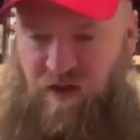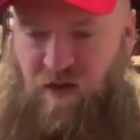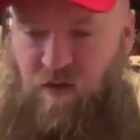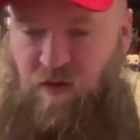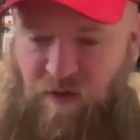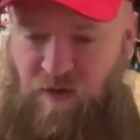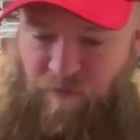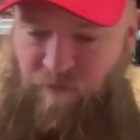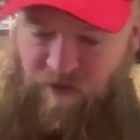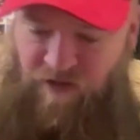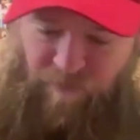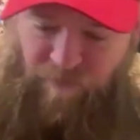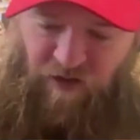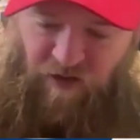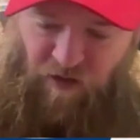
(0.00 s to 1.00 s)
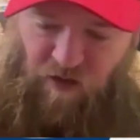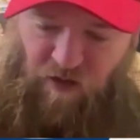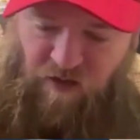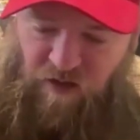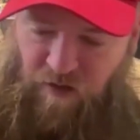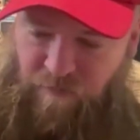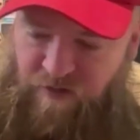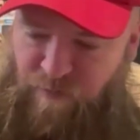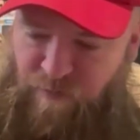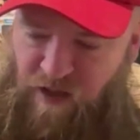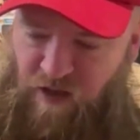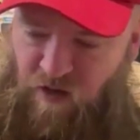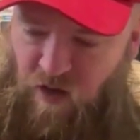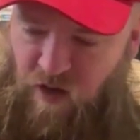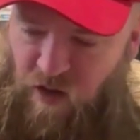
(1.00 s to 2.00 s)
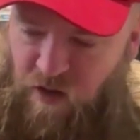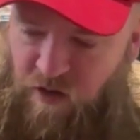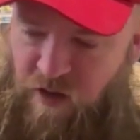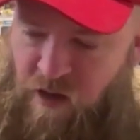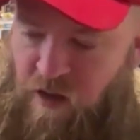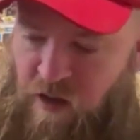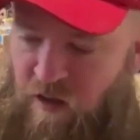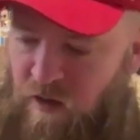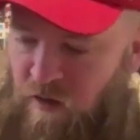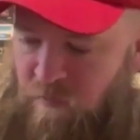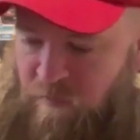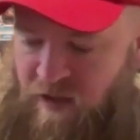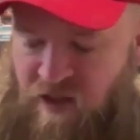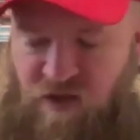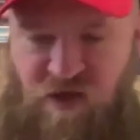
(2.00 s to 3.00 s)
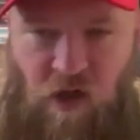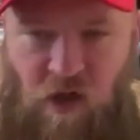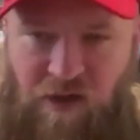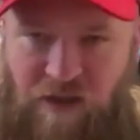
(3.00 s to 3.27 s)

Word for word: you, and oh, here comes my other dog, making sure he